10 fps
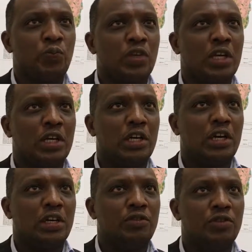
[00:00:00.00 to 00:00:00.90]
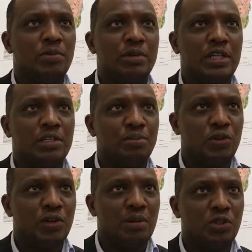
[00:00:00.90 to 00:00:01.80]
development
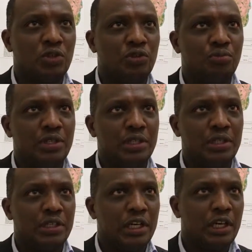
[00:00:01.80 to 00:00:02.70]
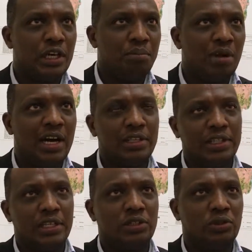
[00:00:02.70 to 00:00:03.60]
programs should be planned
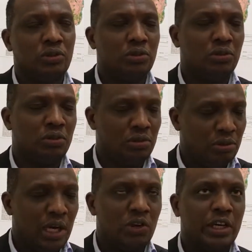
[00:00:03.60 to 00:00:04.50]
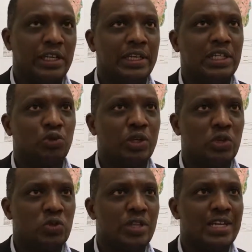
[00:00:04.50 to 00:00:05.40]
and so allocated as well.
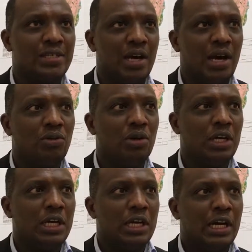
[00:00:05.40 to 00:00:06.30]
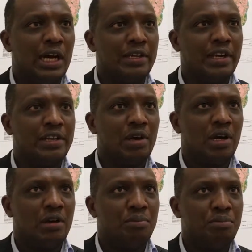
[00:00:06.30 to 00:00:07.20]
So that's how, as
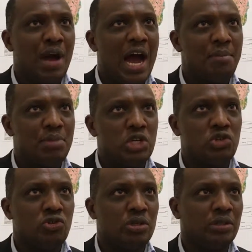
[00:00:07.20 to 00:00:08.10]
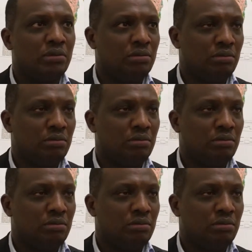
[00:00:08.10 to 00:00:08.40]
an ambition